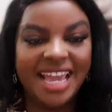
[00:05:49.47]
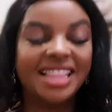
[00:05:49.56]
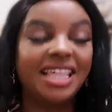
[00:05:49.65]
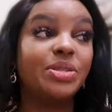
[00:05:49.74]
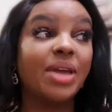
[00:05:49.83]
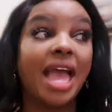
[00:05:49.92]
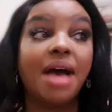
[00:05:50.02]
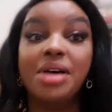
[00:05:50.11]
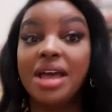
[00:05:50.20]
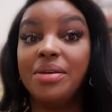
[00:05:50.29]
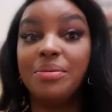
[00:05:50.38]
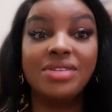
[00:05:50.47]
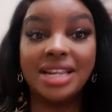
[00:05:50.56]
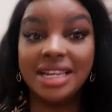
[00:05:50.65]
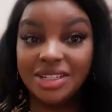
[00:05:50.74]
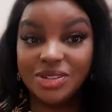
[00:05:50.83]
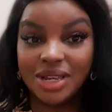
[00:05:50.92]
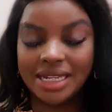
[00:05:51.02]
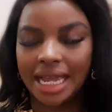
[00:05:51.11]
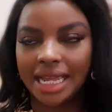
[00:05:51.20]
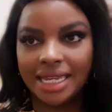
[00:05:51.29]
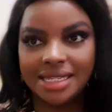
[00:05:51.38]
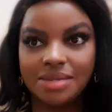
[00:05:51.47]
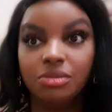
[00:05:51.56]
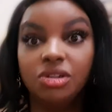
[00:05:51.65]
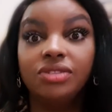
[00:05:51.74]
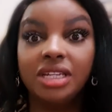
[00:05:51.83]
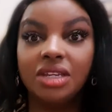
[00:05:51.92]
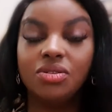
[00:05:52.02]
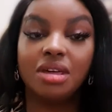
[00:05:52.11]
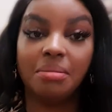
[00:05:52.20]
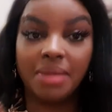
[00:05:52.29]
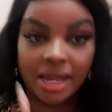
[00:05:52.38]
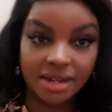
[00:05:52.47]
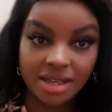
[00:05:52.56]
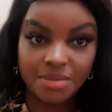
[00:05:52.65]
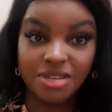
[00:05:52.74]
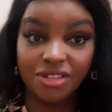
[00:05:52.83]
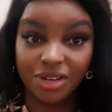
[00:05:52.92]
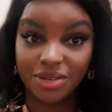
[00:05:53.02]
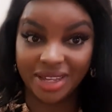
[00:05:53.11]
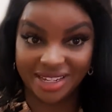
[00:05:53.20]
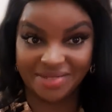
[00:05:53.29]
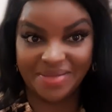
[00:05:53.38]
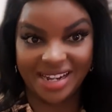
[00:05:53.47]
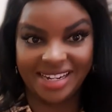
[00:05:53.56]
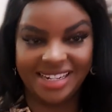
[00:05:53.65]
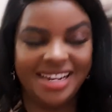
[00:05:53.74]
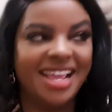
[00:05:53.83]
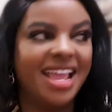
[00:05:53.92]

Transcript: That's why I, I am really usually against moving in with a man before you get married.